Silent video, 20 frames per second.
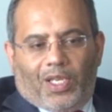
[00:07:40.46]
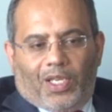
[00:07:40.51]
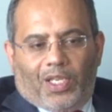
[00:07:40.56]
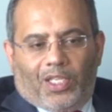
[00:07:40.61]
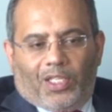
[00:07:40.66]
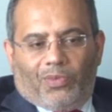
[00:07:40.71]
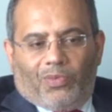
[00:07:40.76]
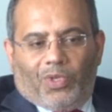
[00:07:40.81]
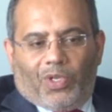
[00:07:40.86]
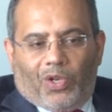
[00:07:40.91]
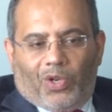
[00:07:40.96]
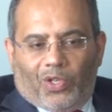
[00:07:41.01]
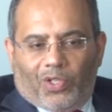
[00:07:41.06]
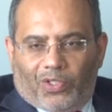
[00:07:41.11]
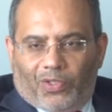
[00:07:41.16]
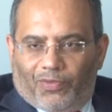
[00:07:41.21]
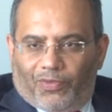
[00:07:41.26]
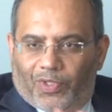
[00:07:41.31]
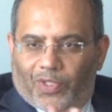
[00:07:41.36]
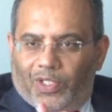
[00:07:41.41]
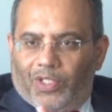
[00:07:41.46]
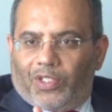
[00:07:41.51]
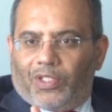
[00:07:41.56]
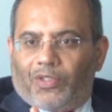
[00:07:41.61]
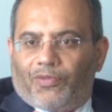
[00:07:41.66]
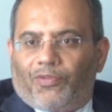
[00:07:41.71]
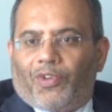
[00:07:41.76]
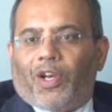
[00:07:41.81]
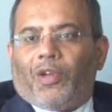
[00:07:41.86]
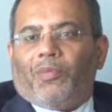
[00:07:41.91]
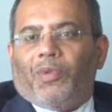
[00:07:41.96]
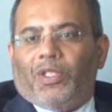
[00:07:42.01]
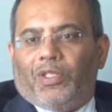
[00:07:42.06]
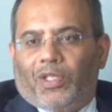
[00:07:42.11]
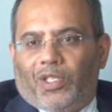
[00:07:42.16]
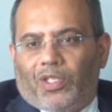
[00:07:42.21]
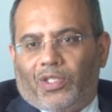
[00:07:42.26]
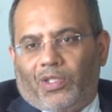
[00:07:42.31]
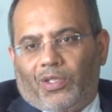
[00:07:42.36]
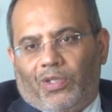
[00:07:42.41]
is because of this
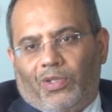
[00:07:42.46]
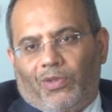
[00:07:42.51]
fragmentation